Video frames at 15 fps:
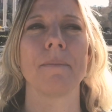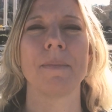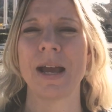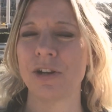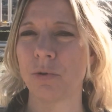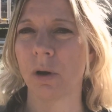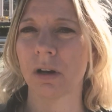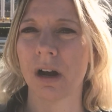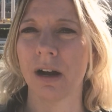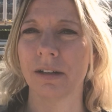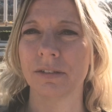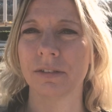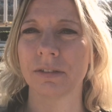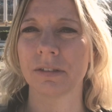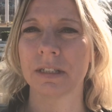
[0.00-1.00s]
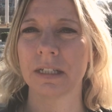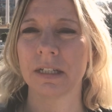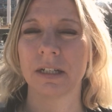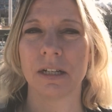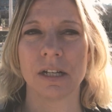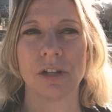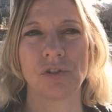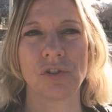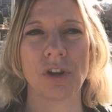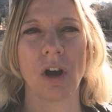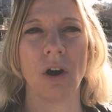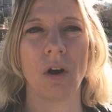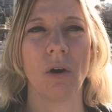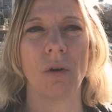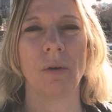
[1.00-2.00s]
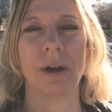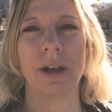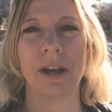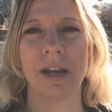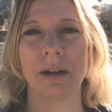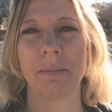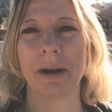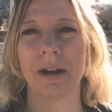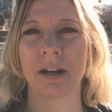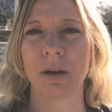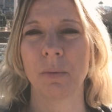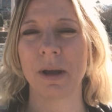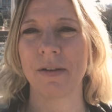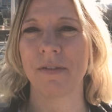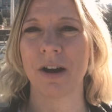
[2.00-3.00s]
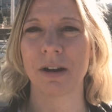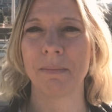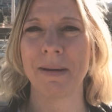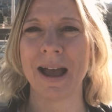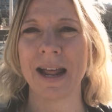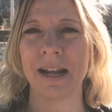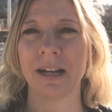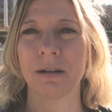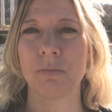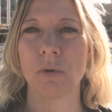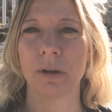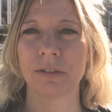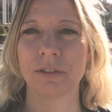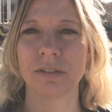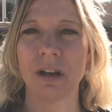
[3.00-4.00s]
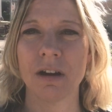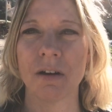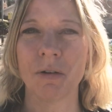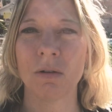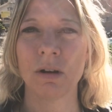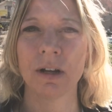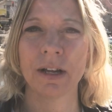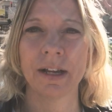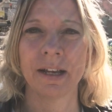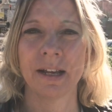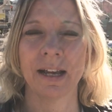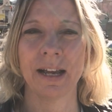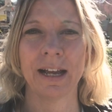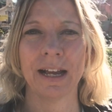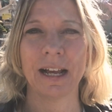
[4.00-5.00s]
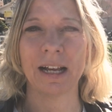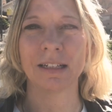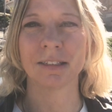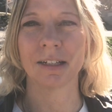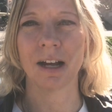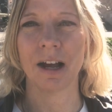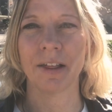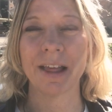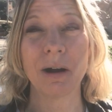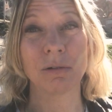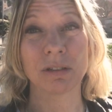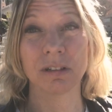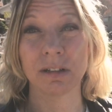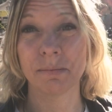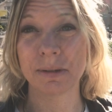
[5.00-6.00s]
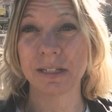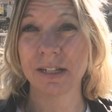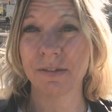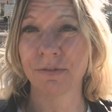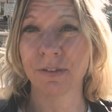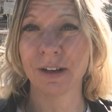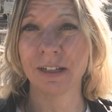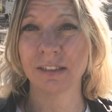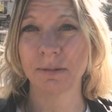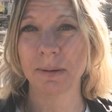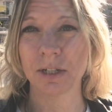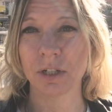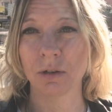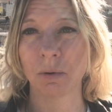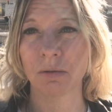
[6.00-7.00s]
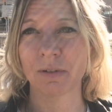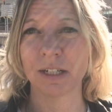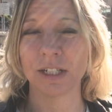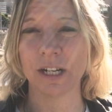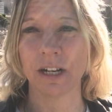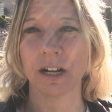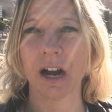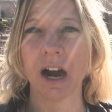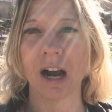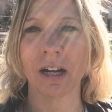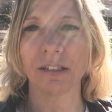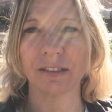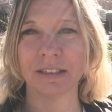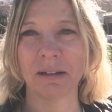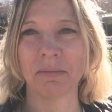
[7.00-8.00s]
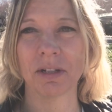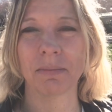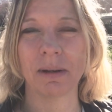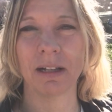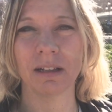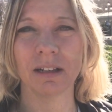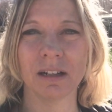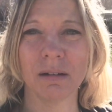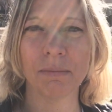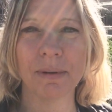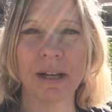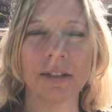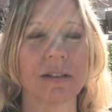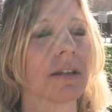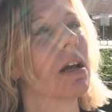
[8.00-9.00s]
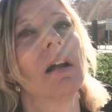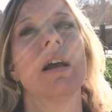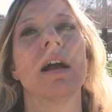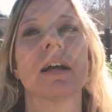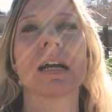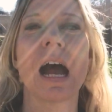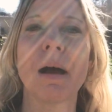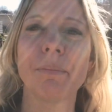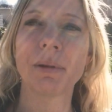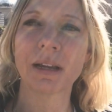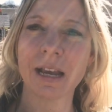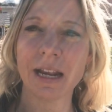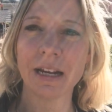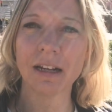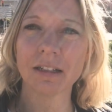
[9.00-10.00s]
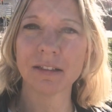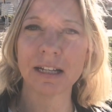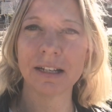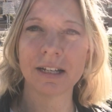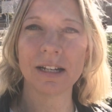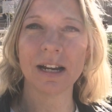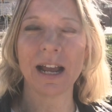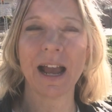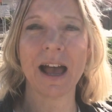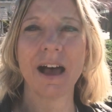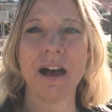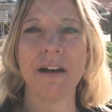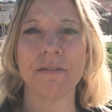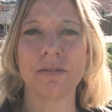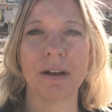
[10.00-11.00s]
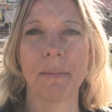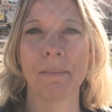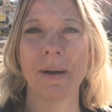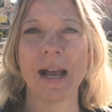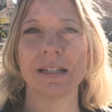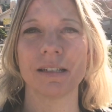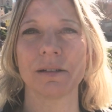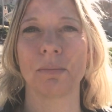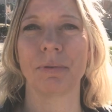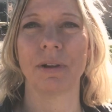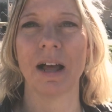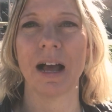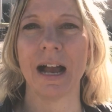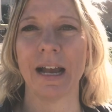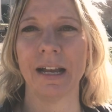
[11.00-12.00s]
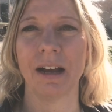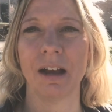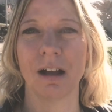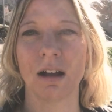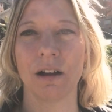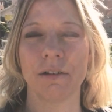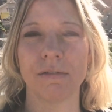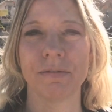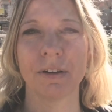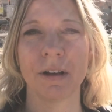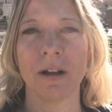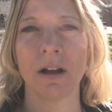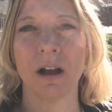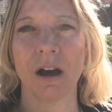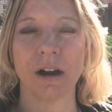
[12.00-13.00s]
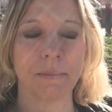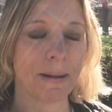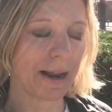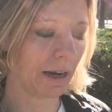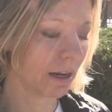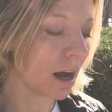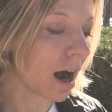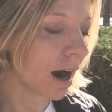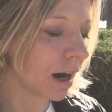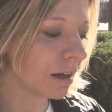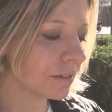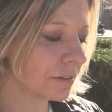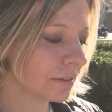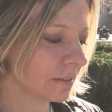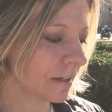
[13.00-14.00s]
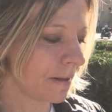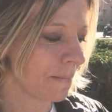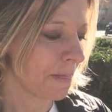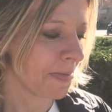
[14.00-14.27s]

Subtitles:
manual cars. So in America we have automatic more so, and that was a little bit different, especially when renting a car. It seemed to be a little bit complicated because they didn't have a mass supply of automatic cars.